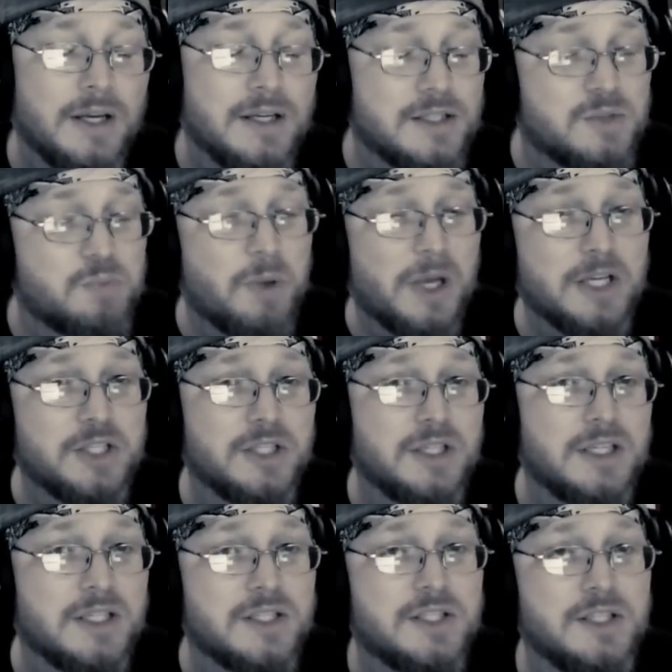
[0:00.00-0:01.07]

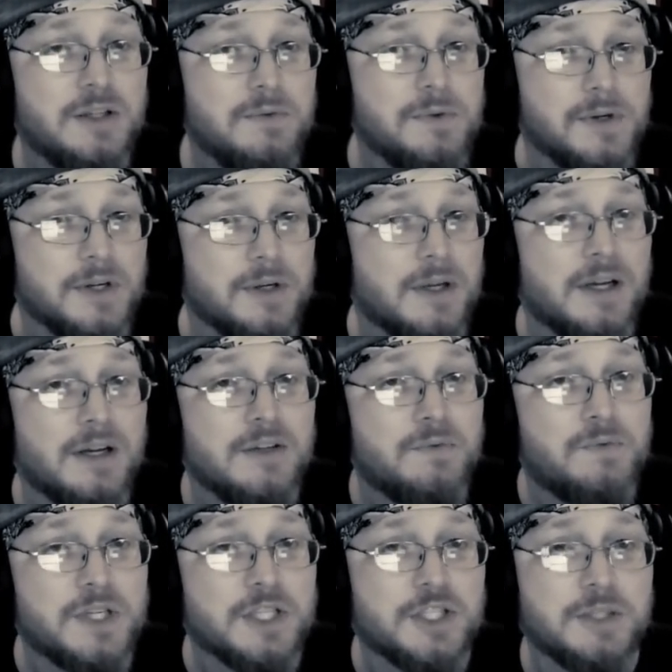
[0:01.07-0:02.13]
especially a silvery,
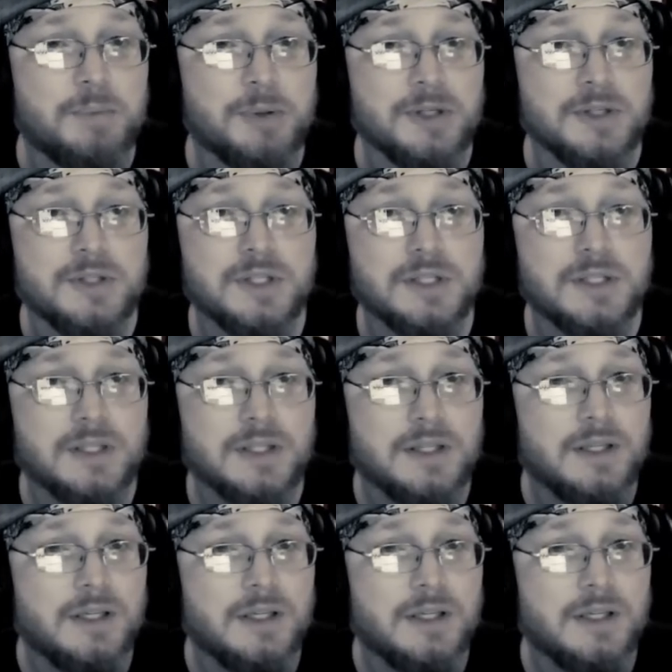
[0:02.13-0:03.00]
fishy person.